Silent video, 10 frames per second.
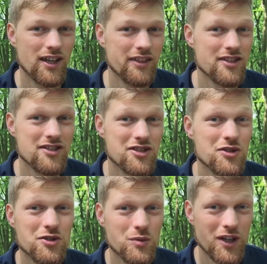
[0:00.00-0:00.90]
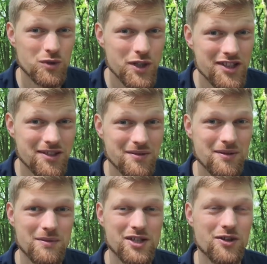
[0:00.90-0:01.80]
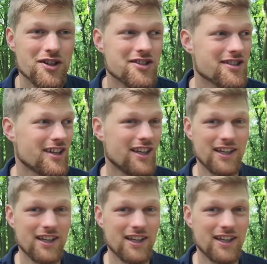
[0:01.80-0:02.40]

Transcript: And this is due to one reason, because